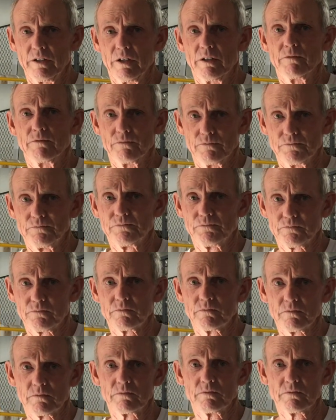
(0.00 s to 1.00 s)
And it really
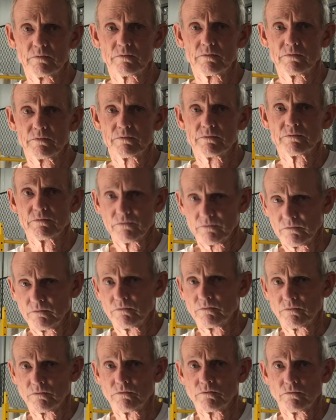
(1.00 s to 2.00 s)
did work great. So I'm
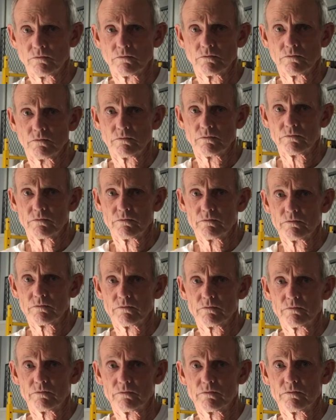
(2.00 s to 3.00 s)
going to be encouraging
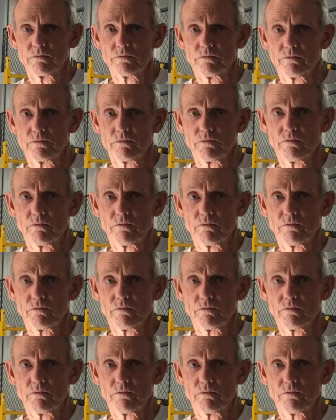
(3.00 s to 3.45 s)
that as well.